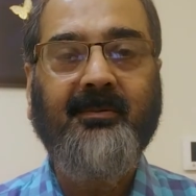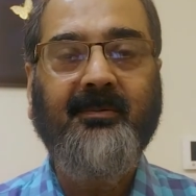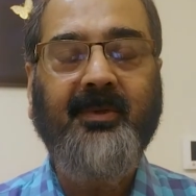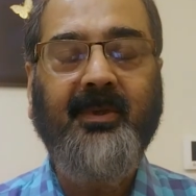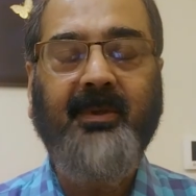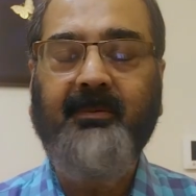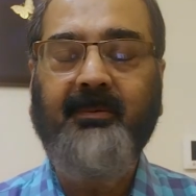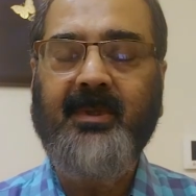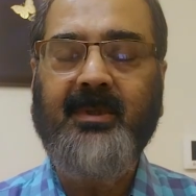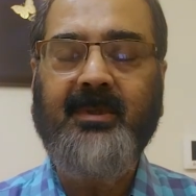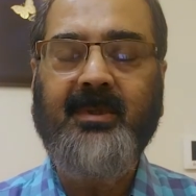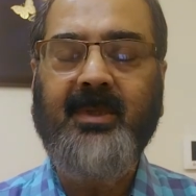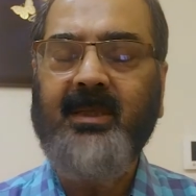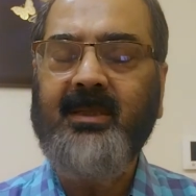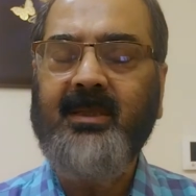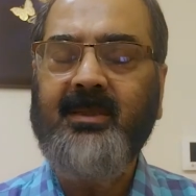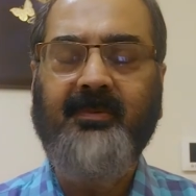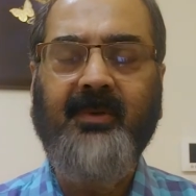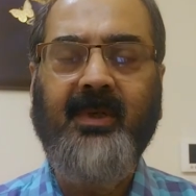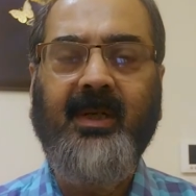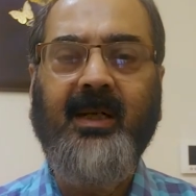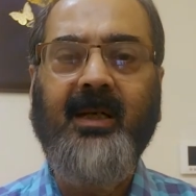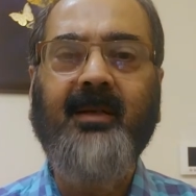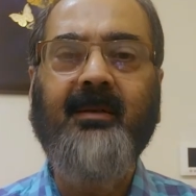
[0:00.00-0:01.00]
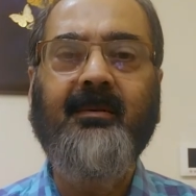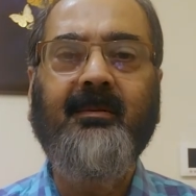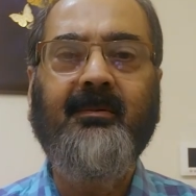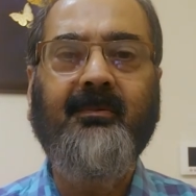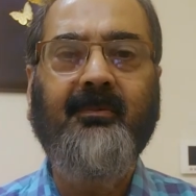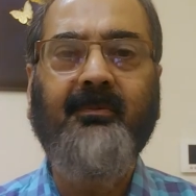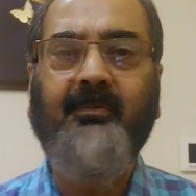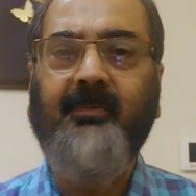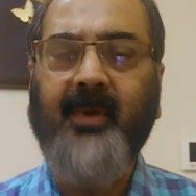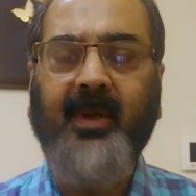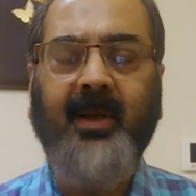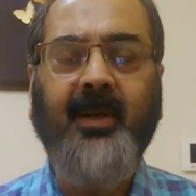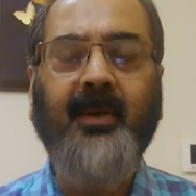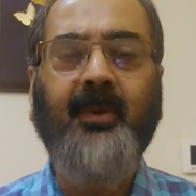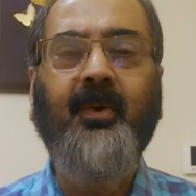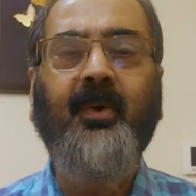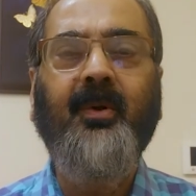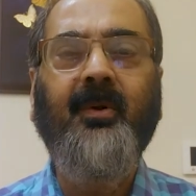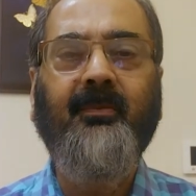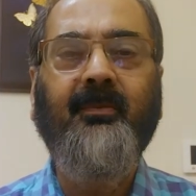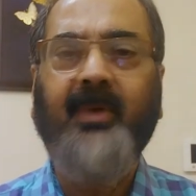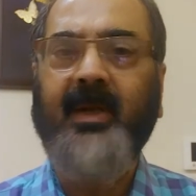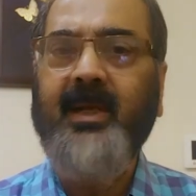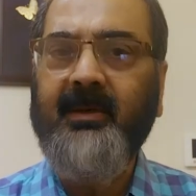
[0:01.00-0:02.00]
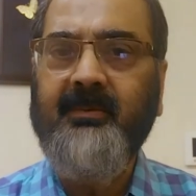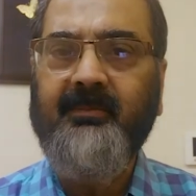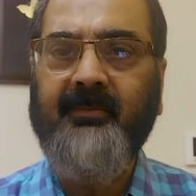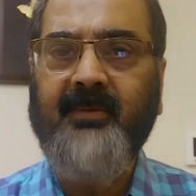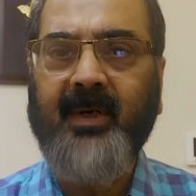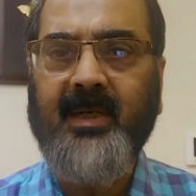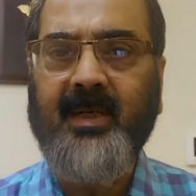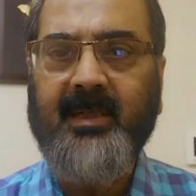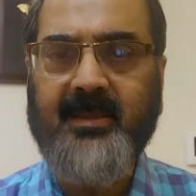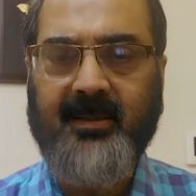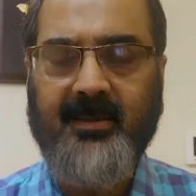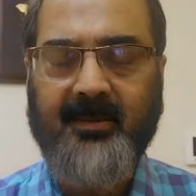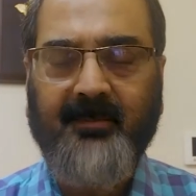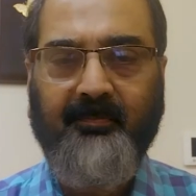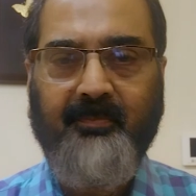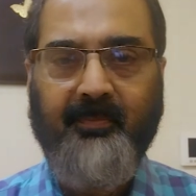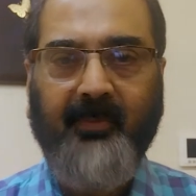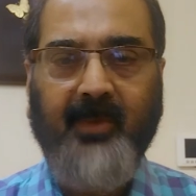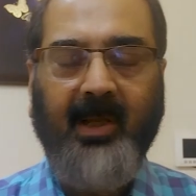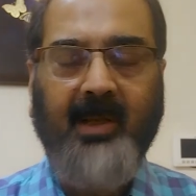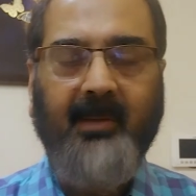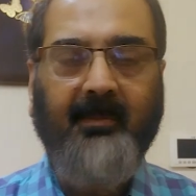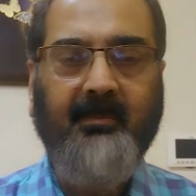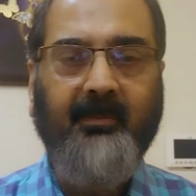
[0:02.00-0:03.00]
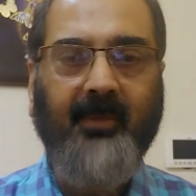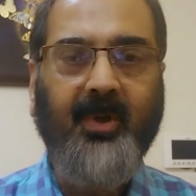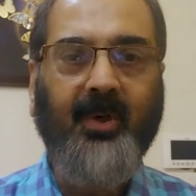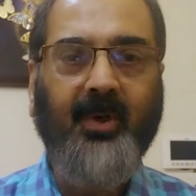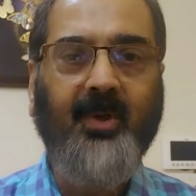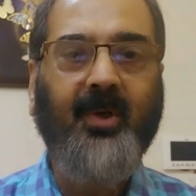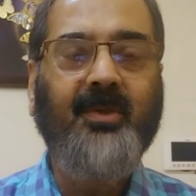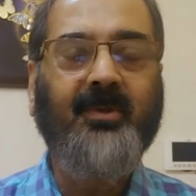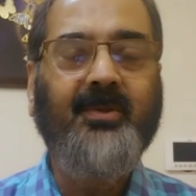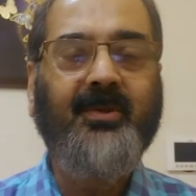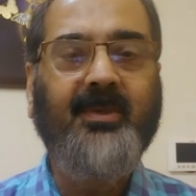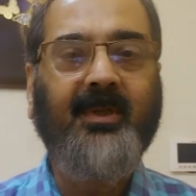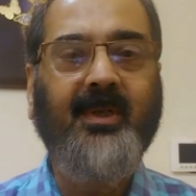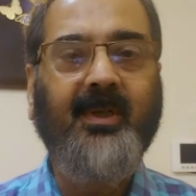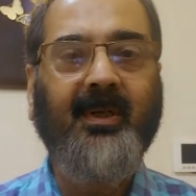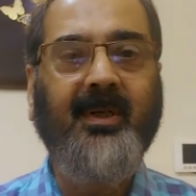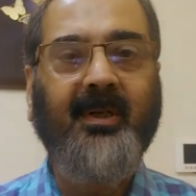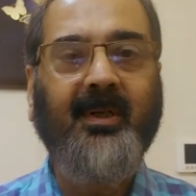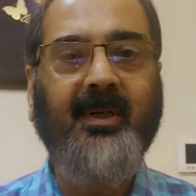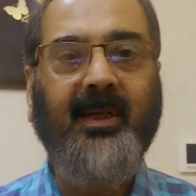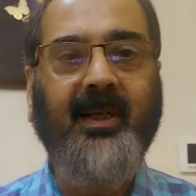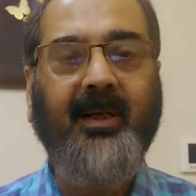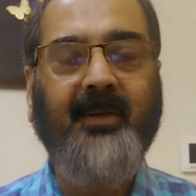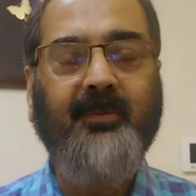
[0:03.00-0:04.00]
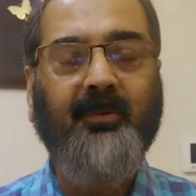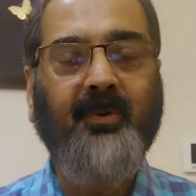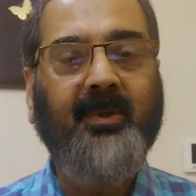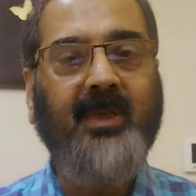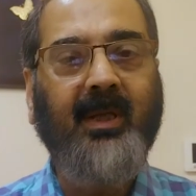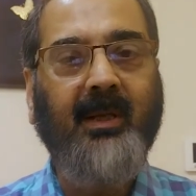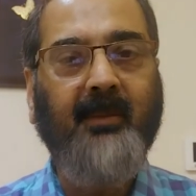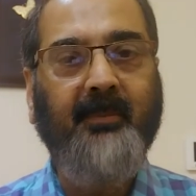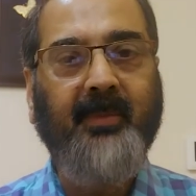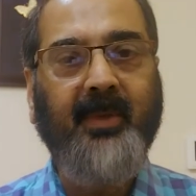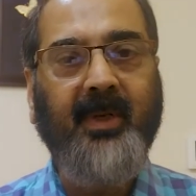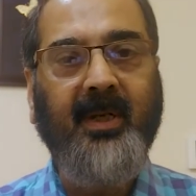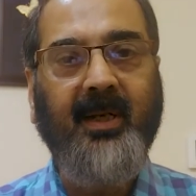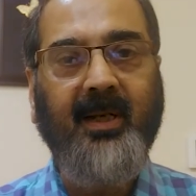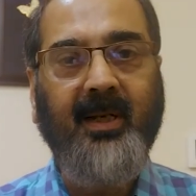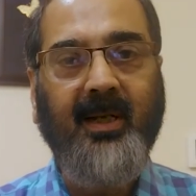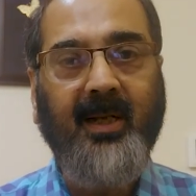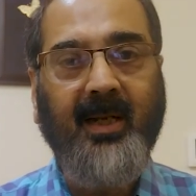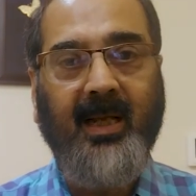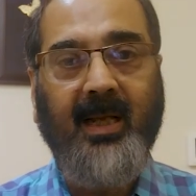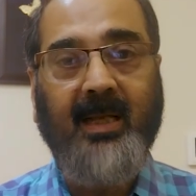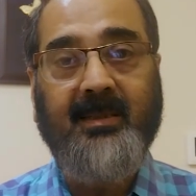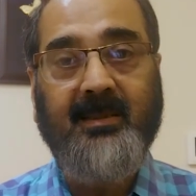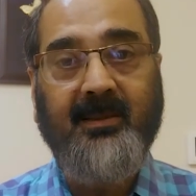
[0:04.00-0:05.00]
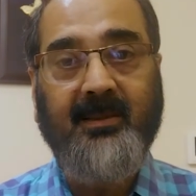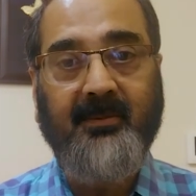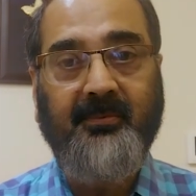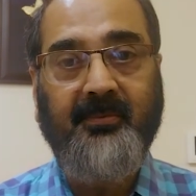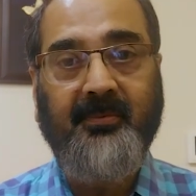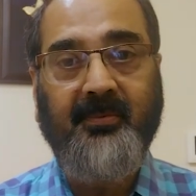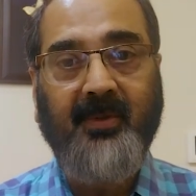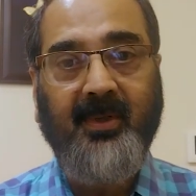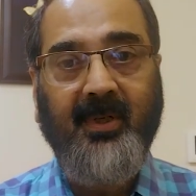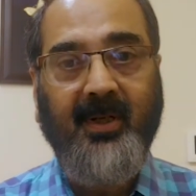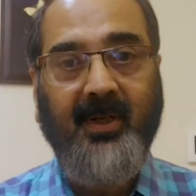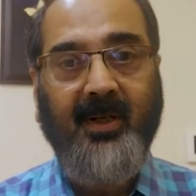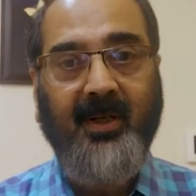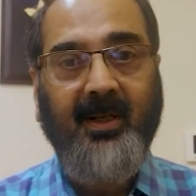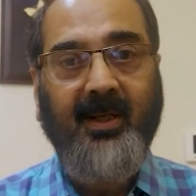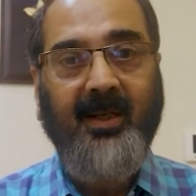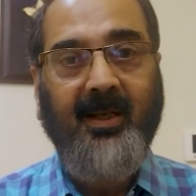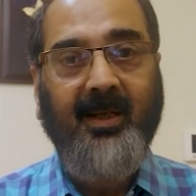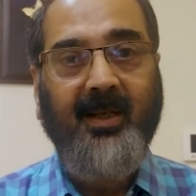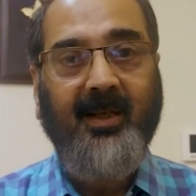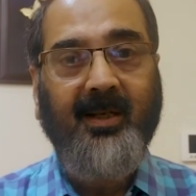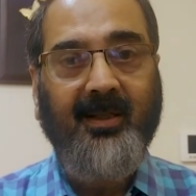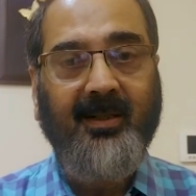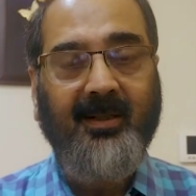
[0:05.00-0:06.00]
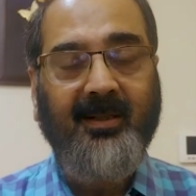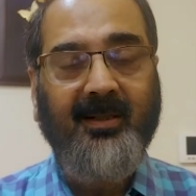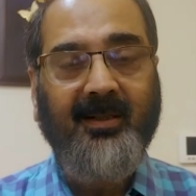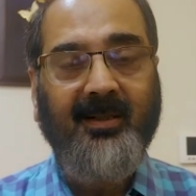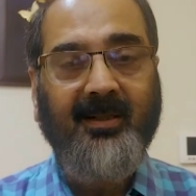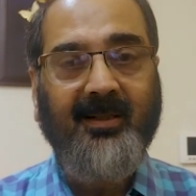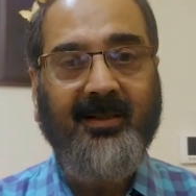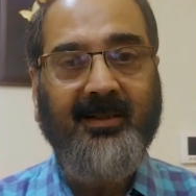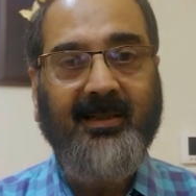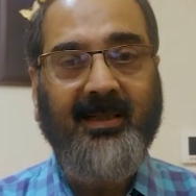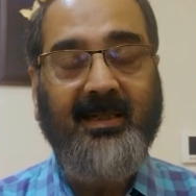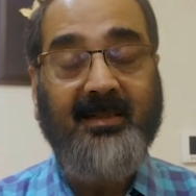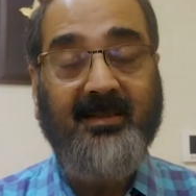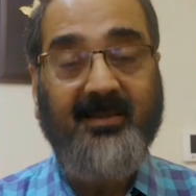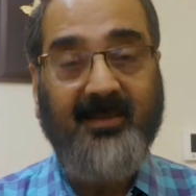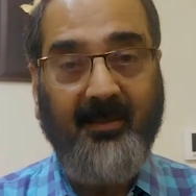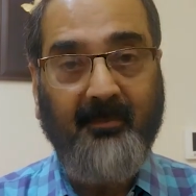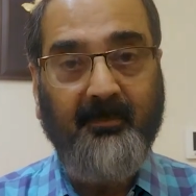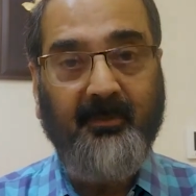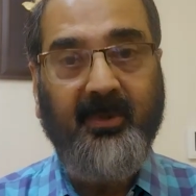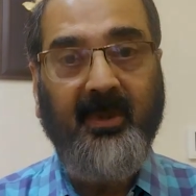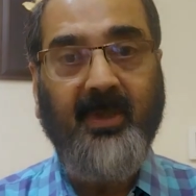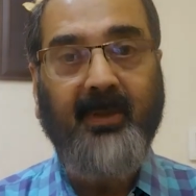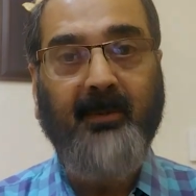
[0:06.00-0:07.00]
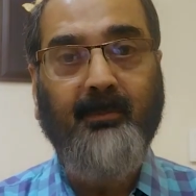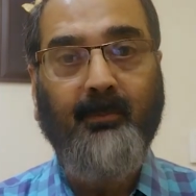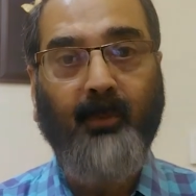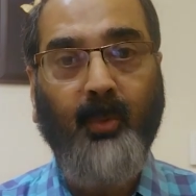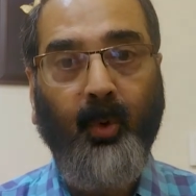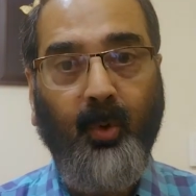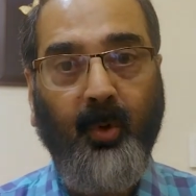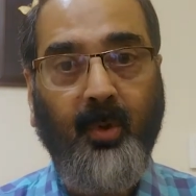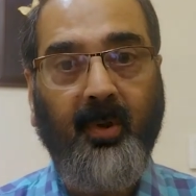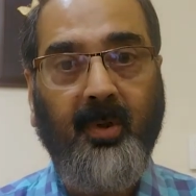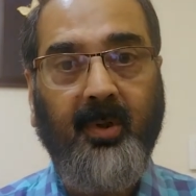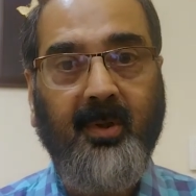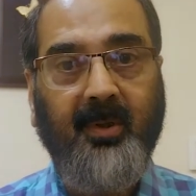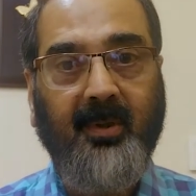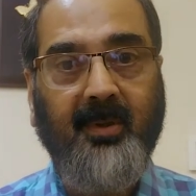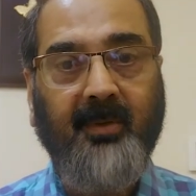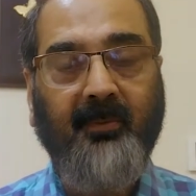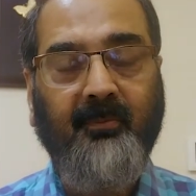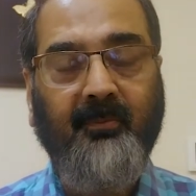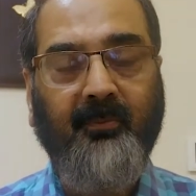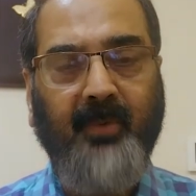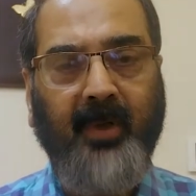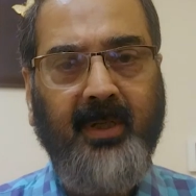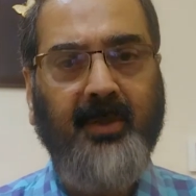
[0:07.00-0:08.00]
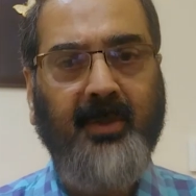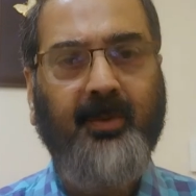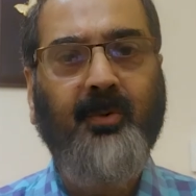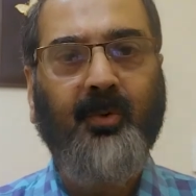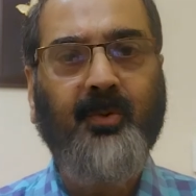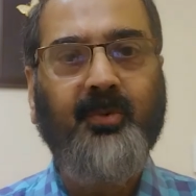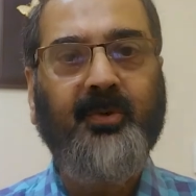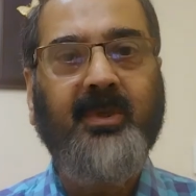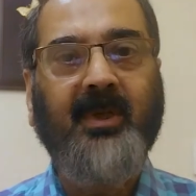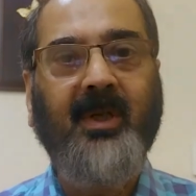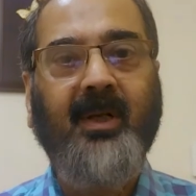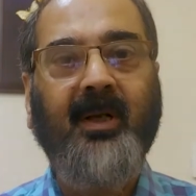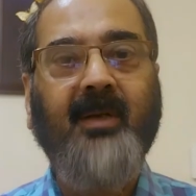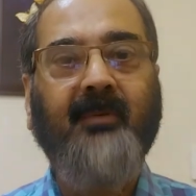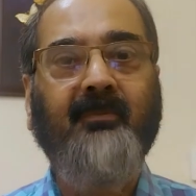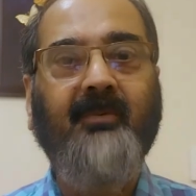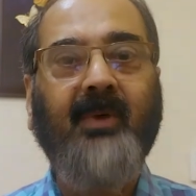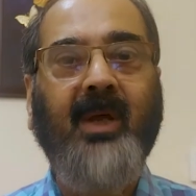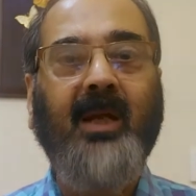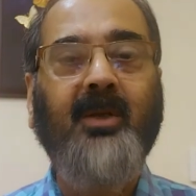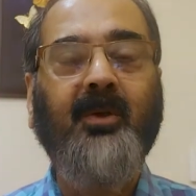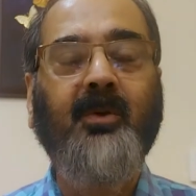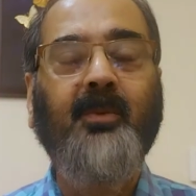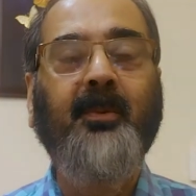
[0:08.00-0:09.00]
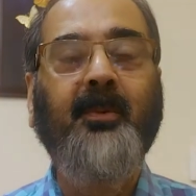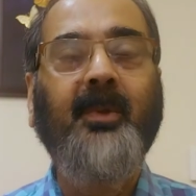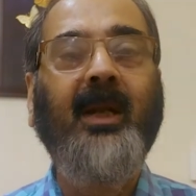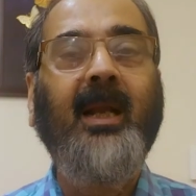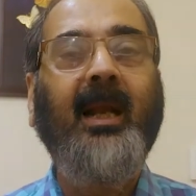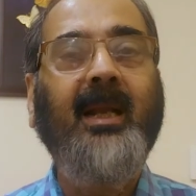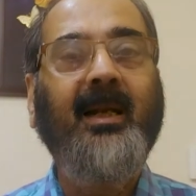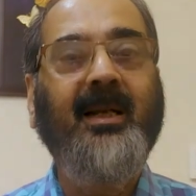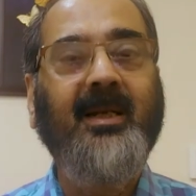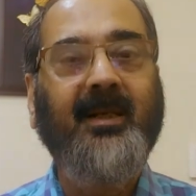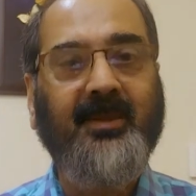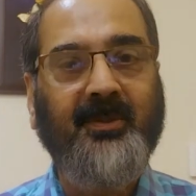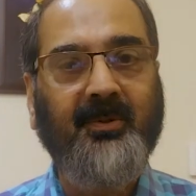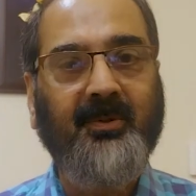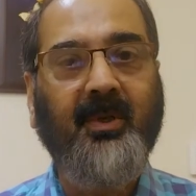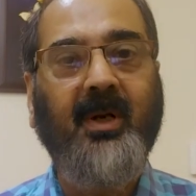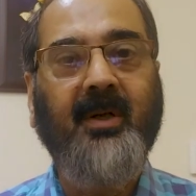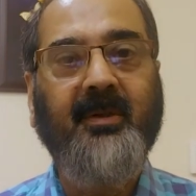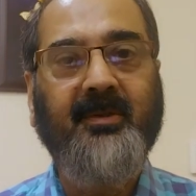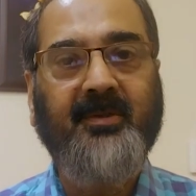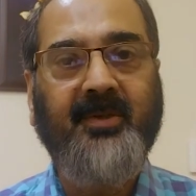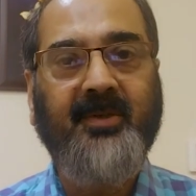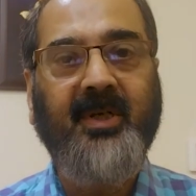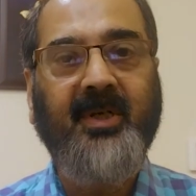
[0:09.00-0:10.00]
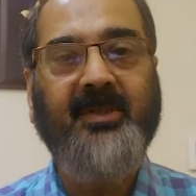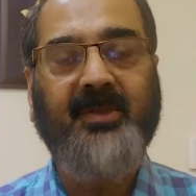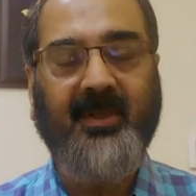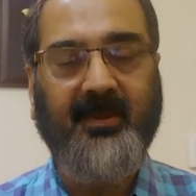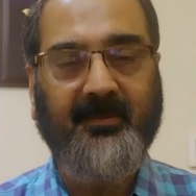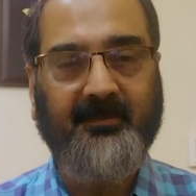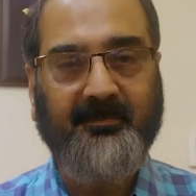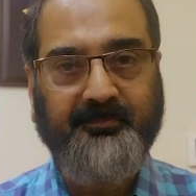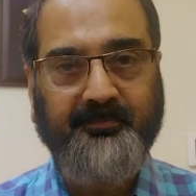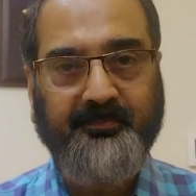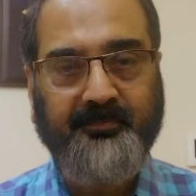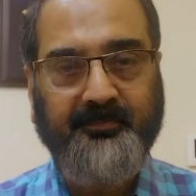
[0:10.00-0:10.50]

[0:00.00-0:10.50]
We were just feeling very good, very fresh, because it was appearing as if there is something more very crucial and valuable added to our treasure.